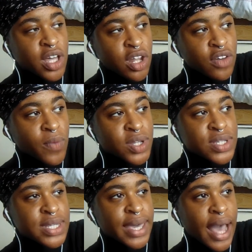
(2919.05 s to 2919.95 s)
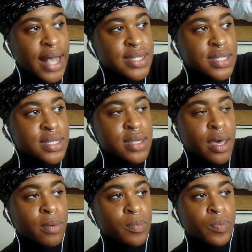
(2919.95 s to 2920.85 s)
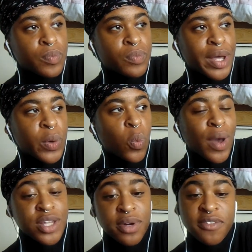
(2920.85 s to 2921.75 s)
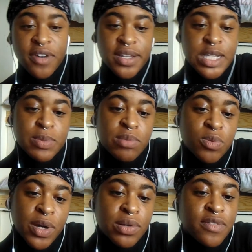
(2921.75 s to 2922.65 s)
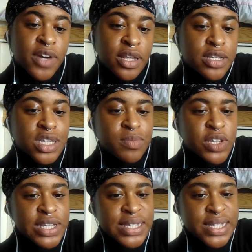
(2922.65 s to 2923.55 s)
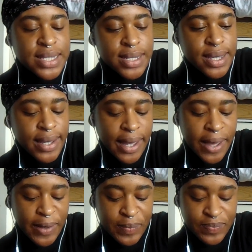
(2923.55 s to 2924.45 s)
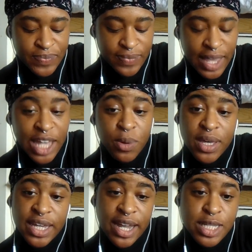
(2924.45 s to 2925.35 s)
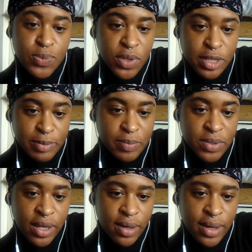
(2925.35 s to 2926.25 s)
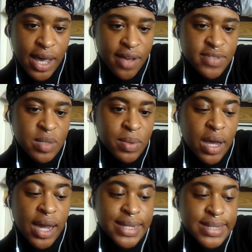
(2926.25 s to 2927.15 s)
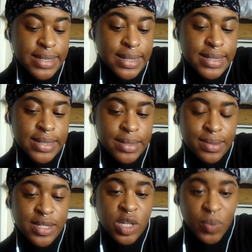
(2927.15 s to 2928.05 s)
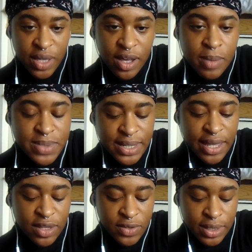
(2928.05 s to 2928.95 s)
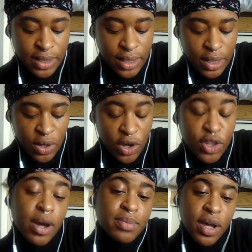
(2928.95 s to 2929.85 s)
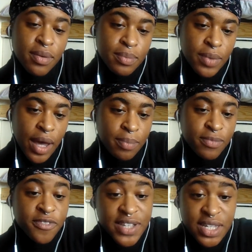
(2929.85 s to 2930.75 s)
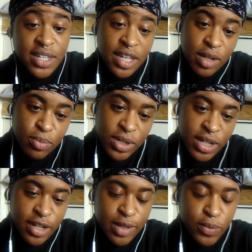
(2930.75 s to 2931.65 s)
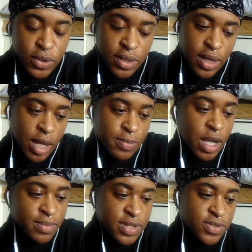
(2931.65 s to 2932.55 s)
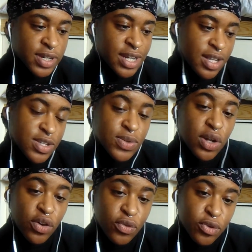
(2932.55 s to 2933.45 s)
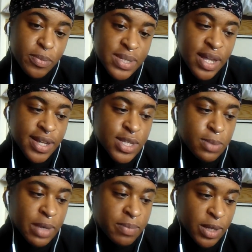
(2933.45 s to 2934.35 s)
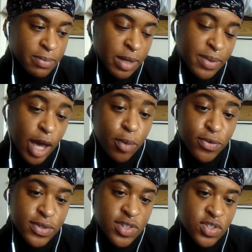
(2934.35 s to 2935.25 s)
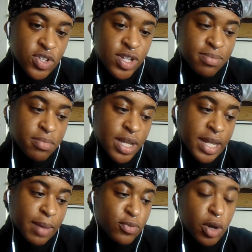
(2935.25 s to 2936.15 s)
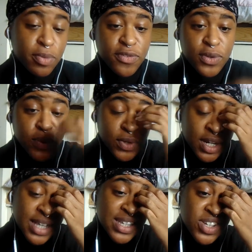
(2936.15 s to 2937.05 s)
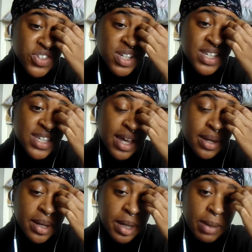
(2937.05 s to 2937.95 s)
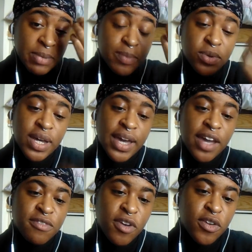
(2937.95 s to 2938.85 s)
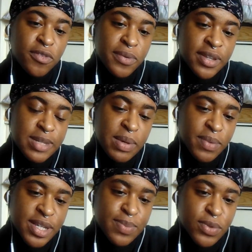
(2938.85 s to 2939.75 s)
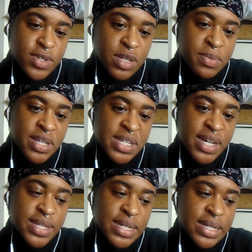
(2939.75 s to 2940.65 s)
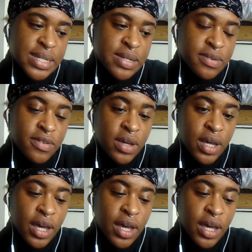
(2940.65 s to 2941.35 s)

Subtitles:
a lot of questions I get asked is like, where do I find these people? Where do I find these communities? How do I connect with other people that have similar ideas, and so that we can come together? And although I'm not physically in Berlin anymore, I'm still connected to a lot of groups there. So maybe it might be helpful to just name drop a few organizations that people can get involved with to maybe explore some of these ideas and